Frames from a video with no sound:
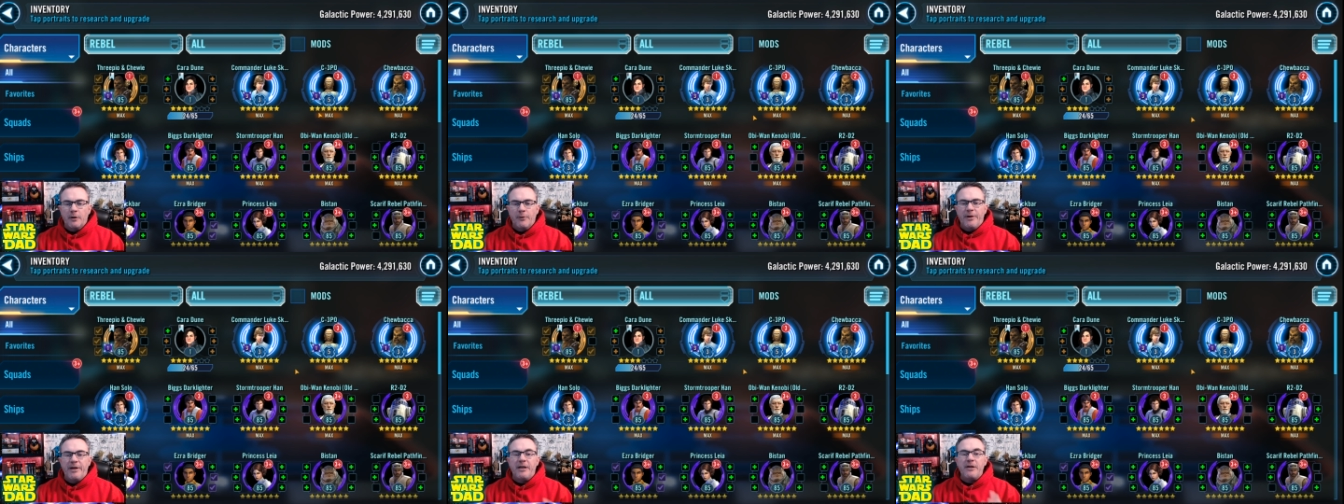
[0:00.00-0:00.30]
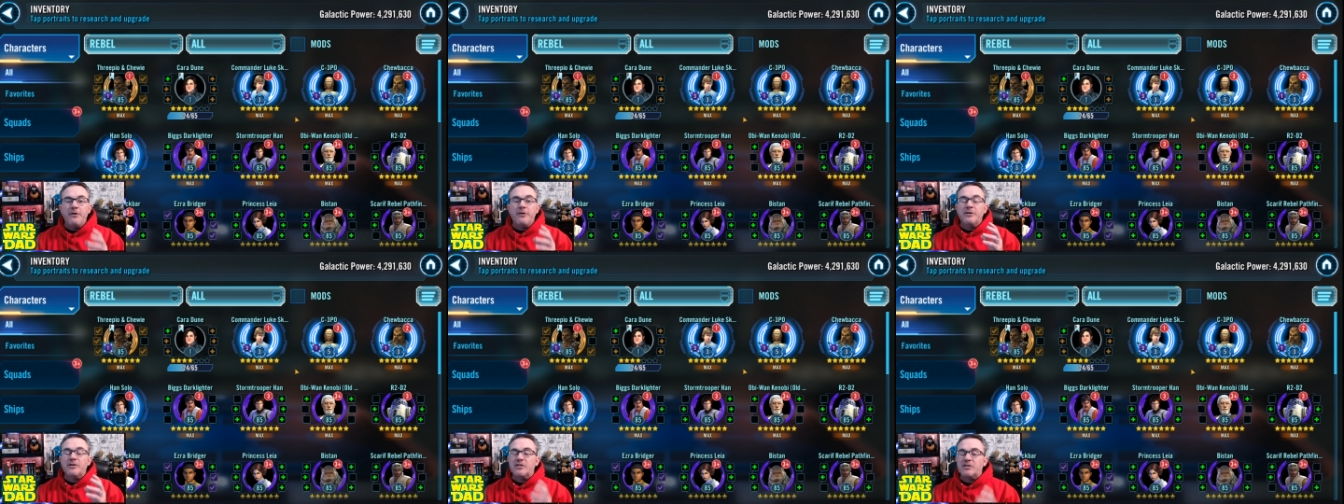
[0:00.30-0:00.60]
And you
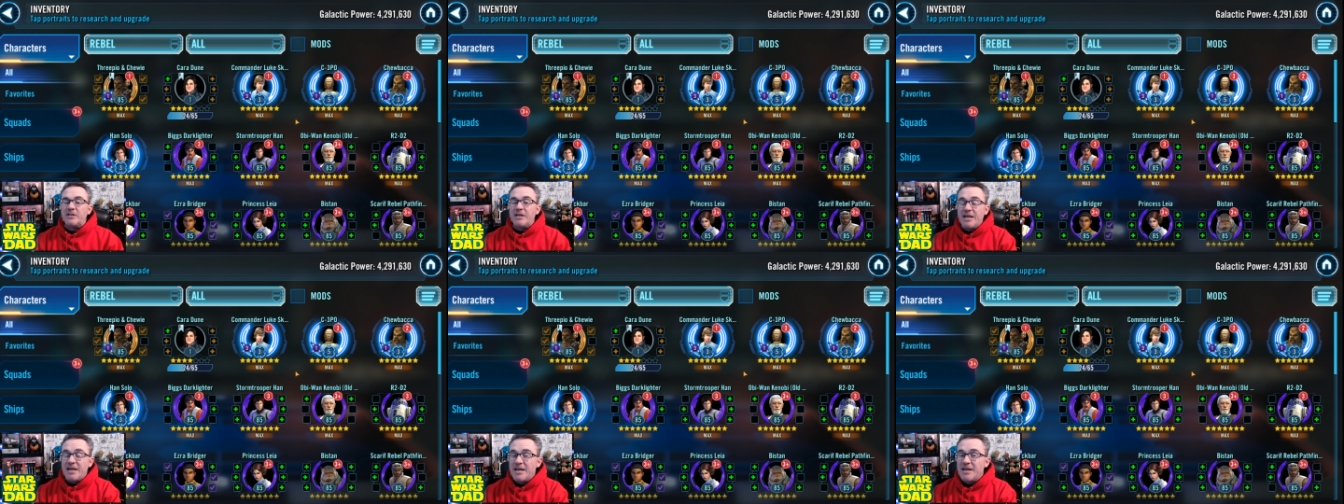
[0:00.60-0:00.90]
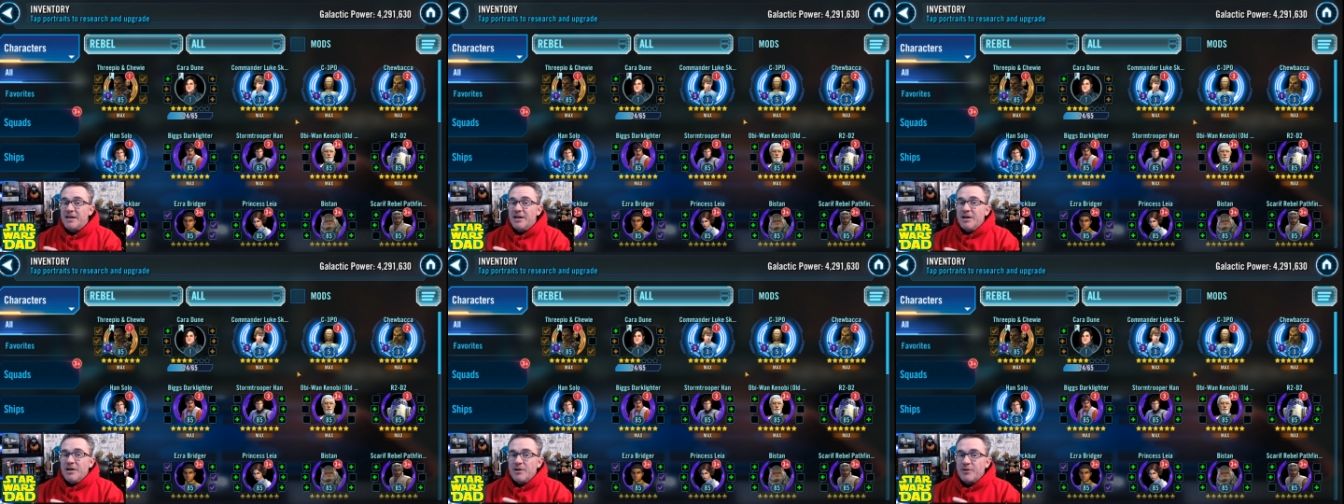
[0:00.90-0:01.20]
can
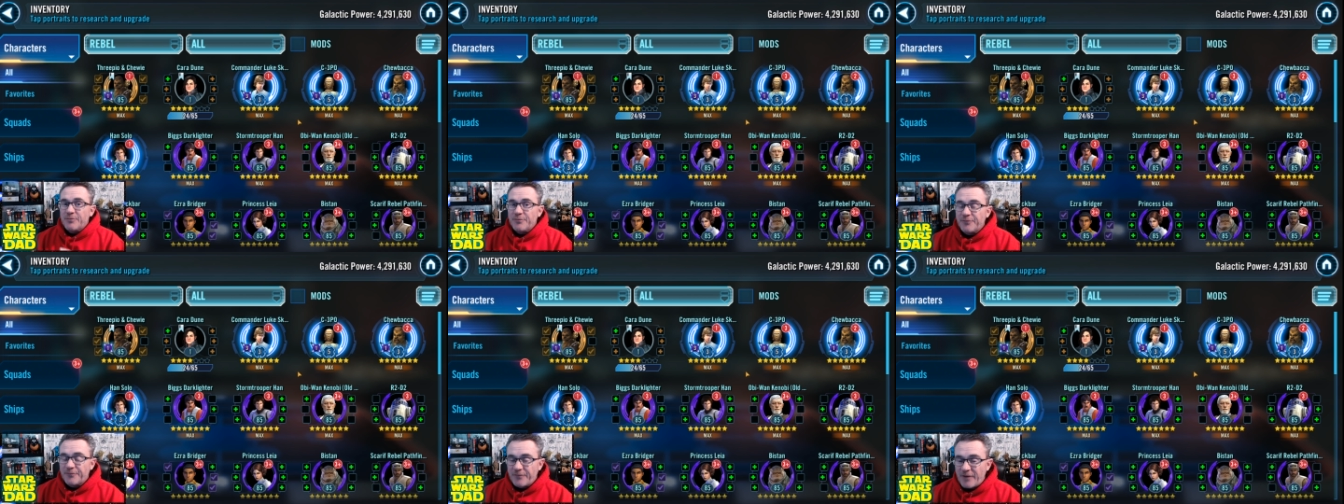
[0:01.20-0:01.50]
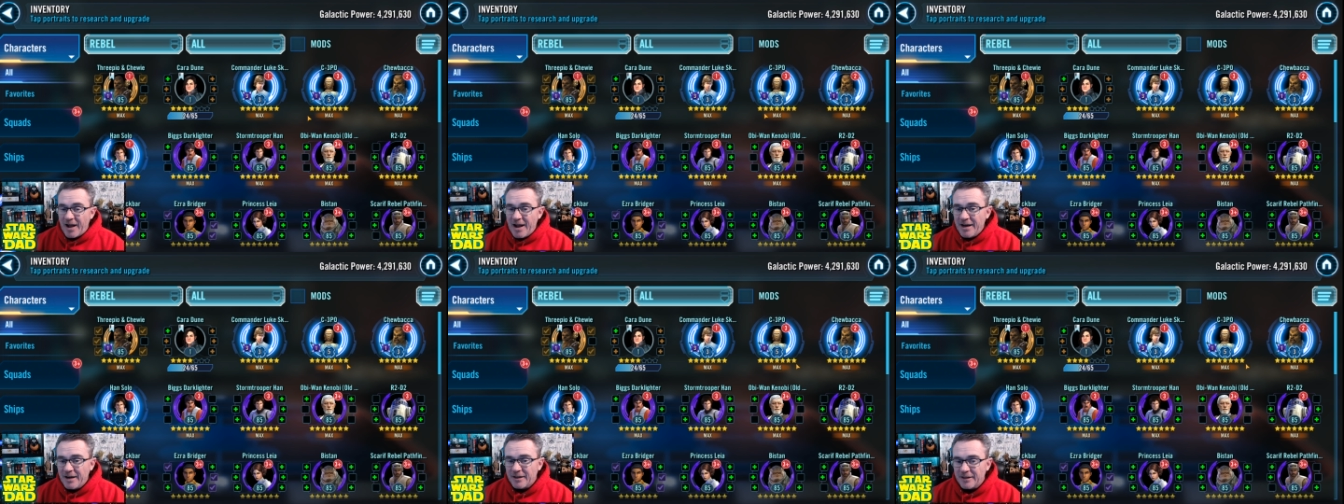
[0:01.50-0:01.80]
see,
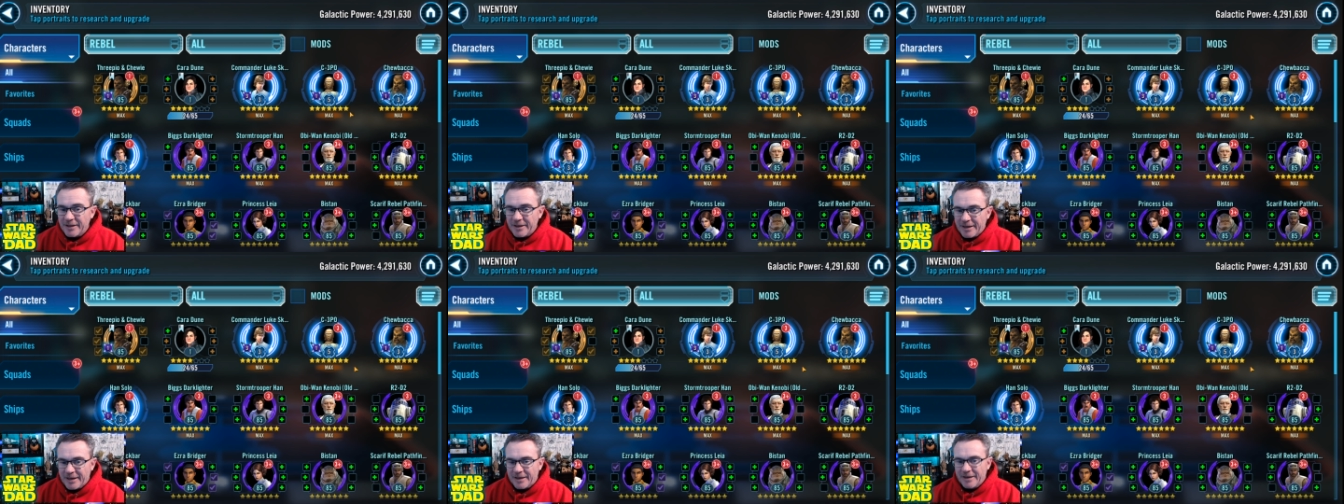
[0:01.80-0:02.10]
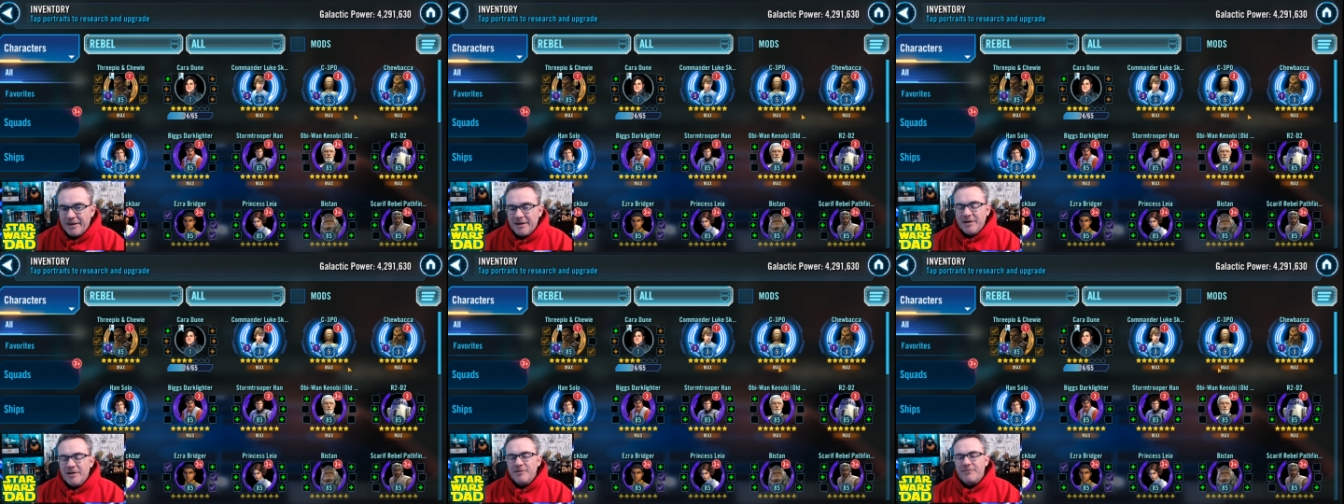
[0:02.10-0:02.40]
finally,
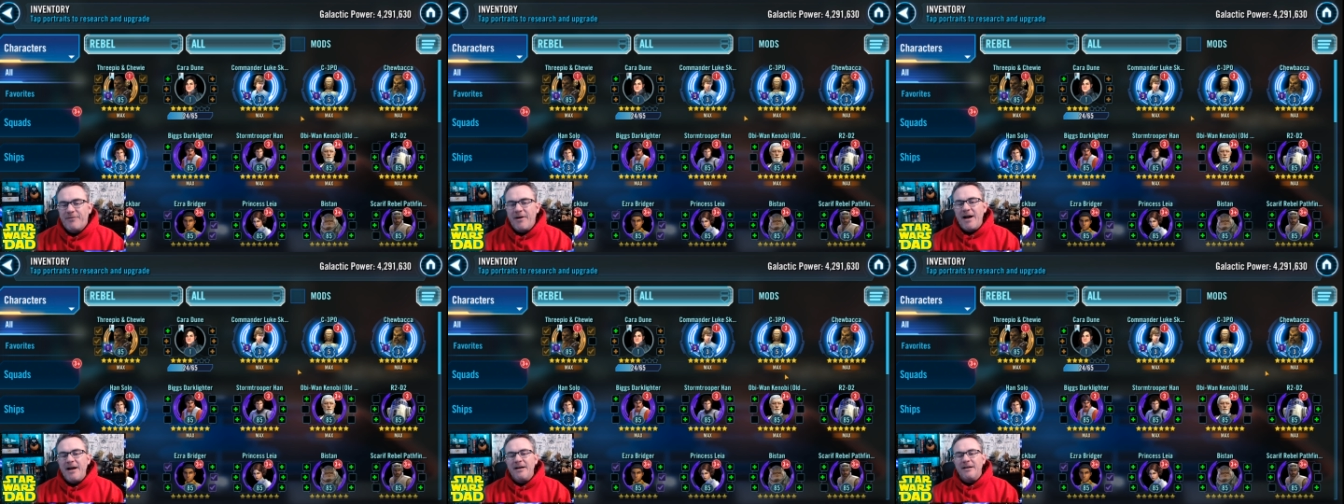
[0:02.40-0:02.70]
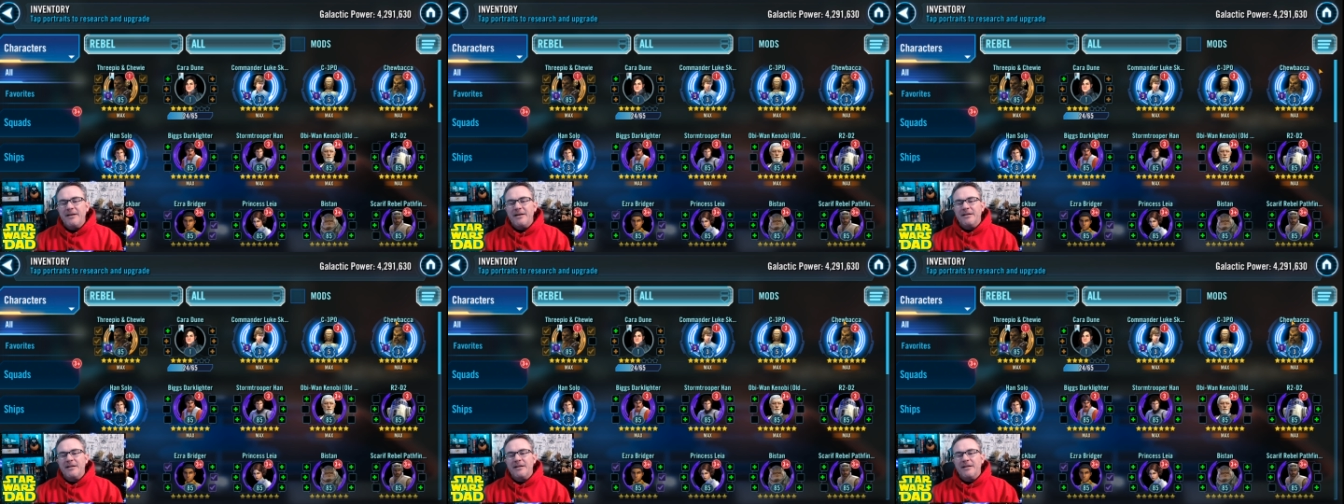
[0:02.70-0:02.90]
finally,